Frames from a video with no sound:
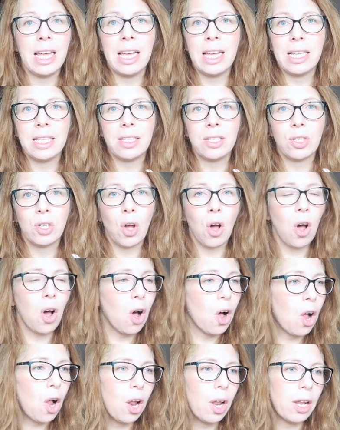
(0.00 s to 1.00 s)
It's
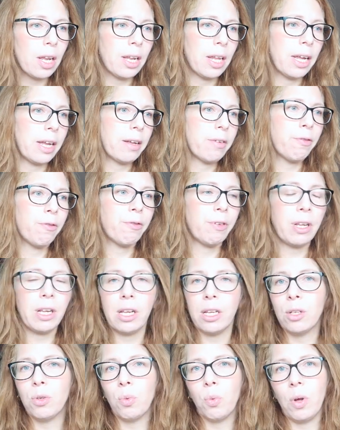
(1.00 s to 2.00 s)
all like
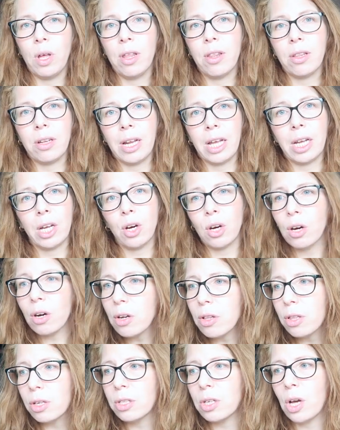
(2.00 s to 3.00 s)
filled with like
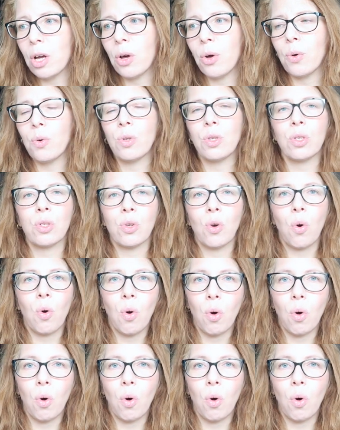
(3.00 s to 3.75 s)
earth tones